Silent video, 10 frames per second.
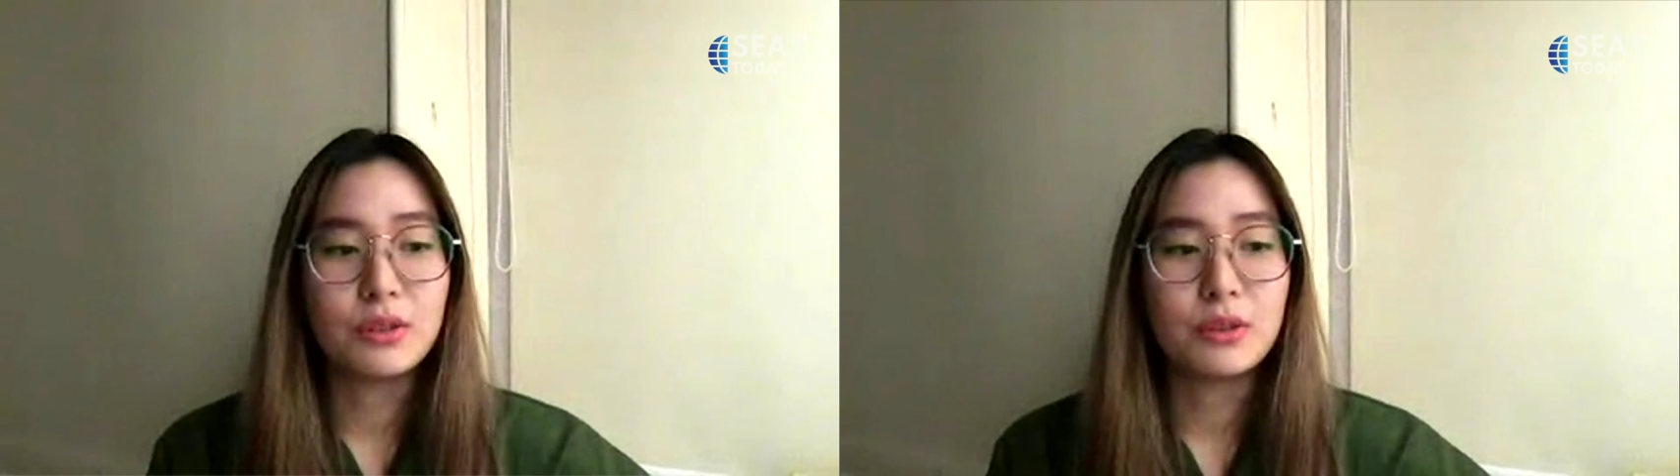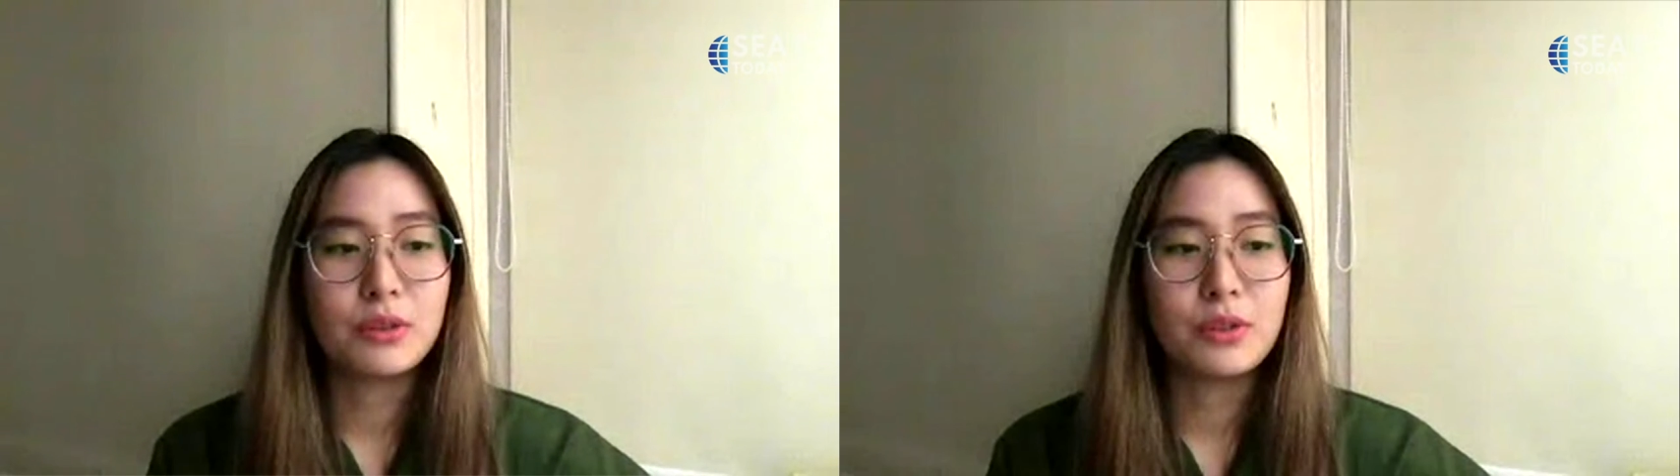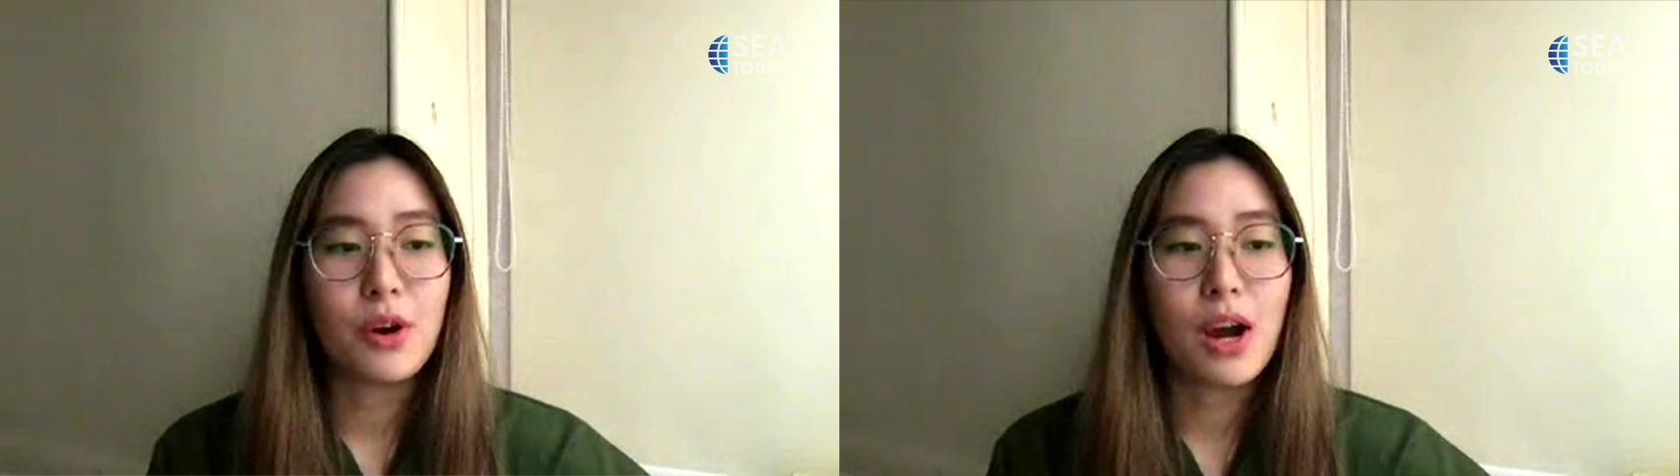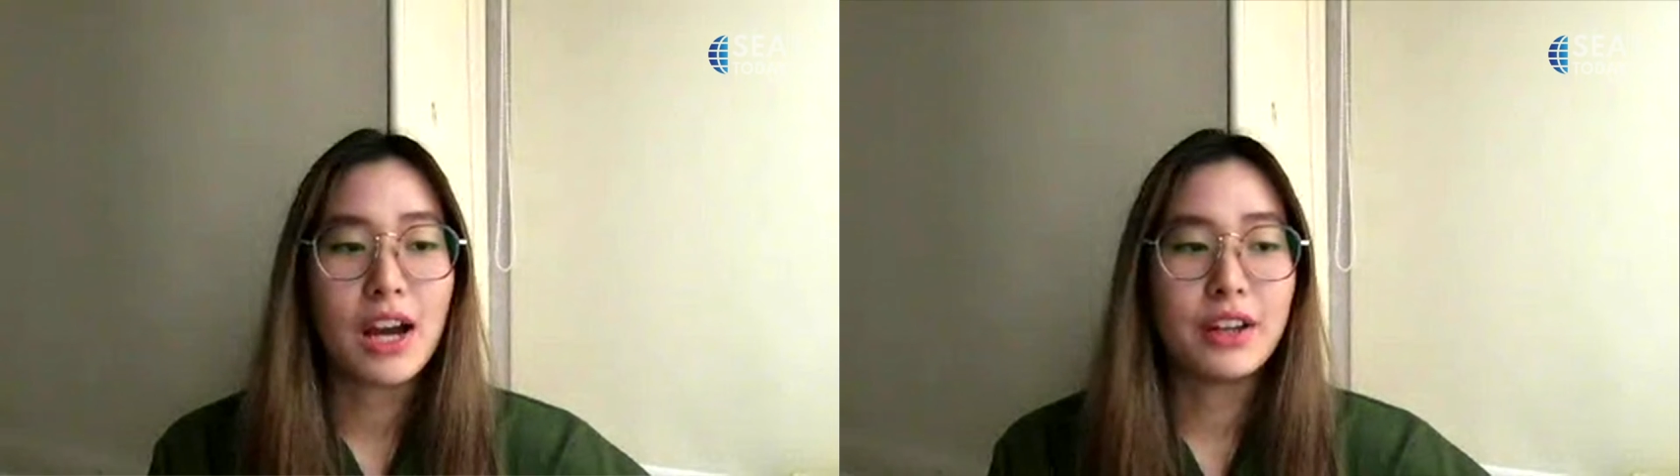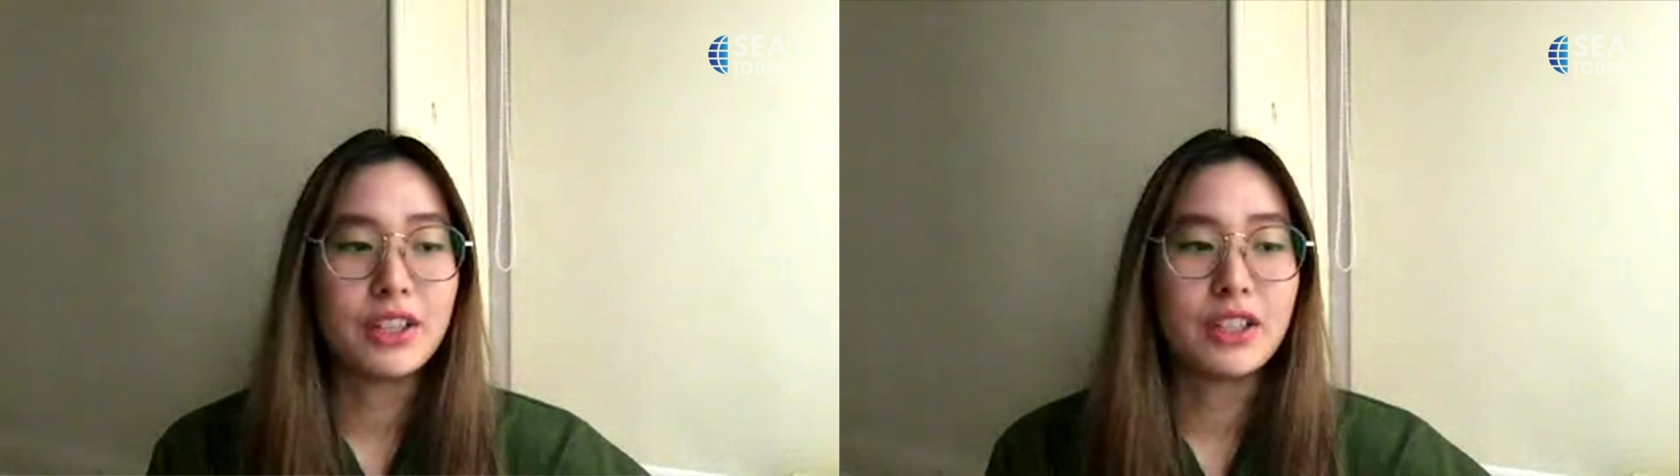you
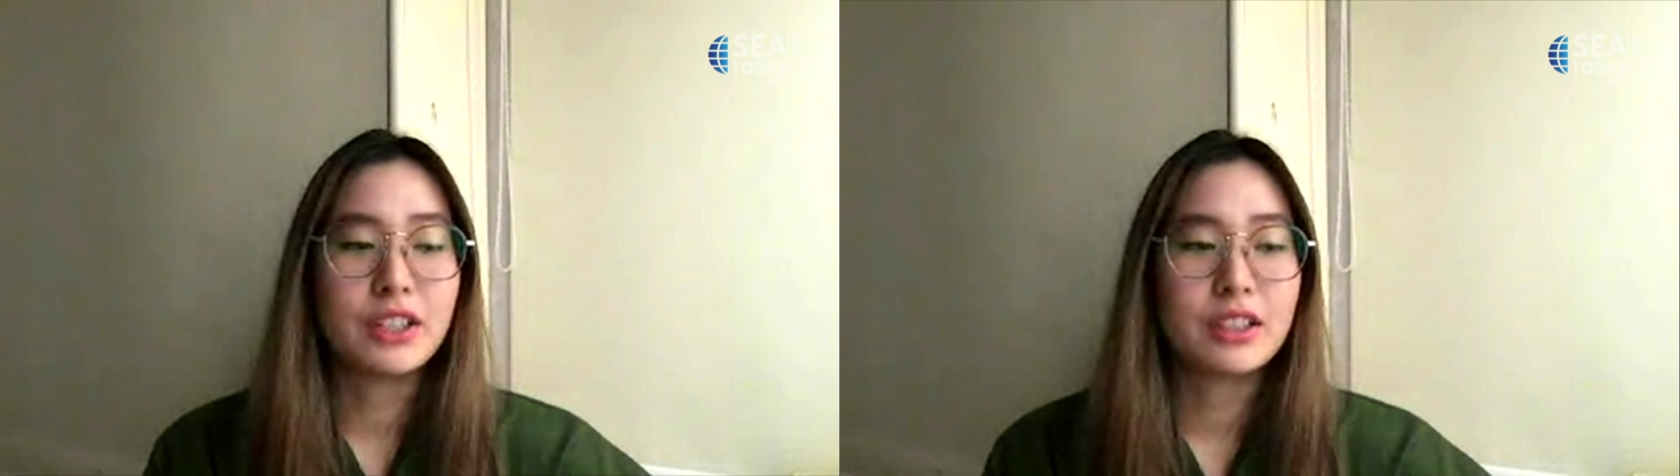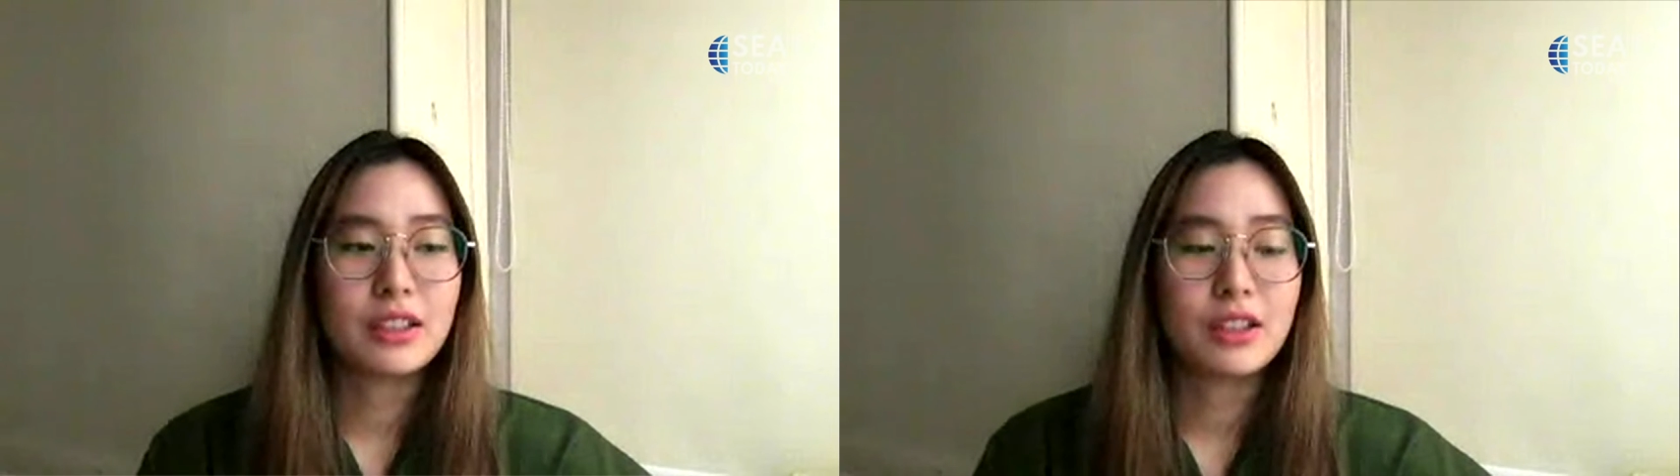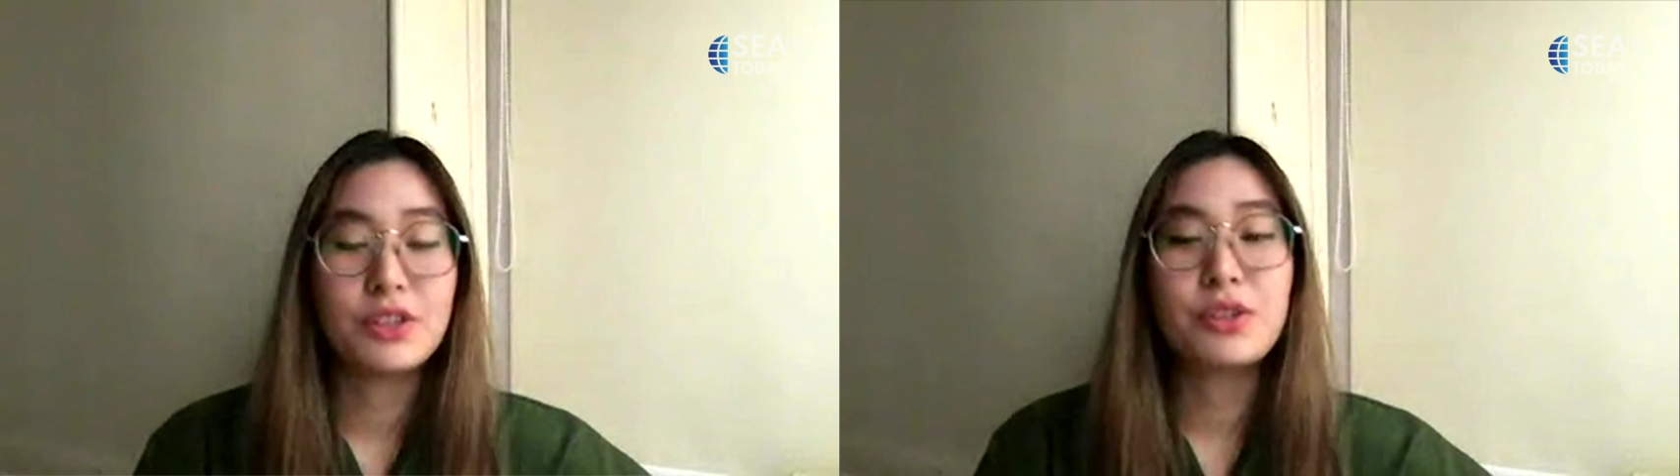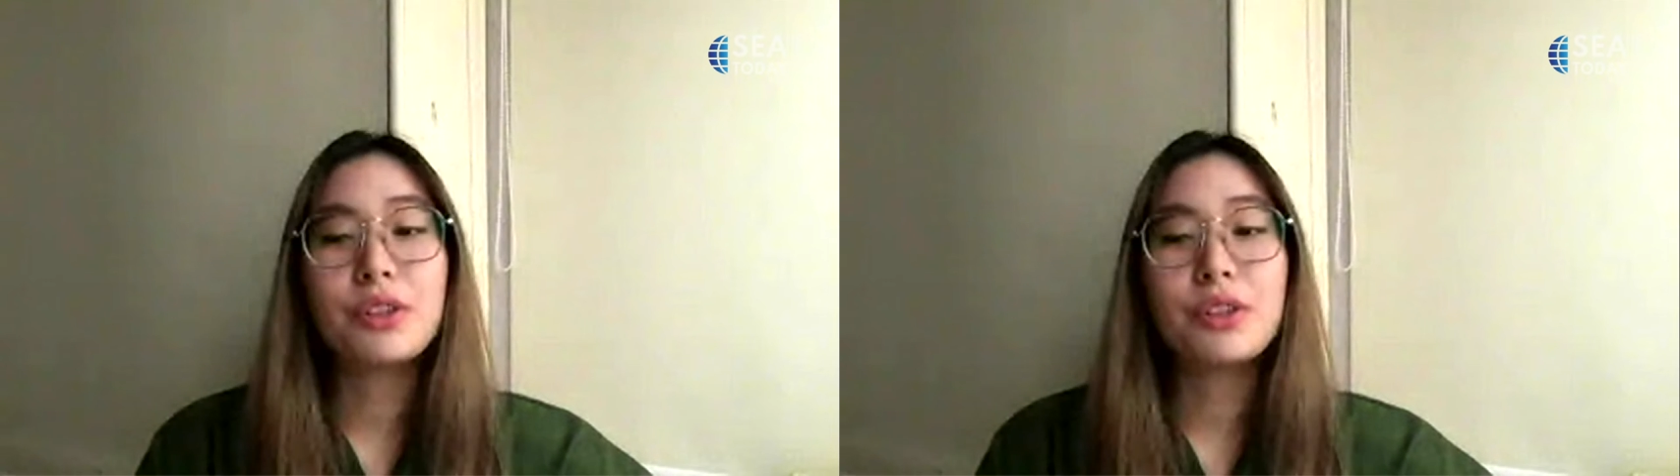know how to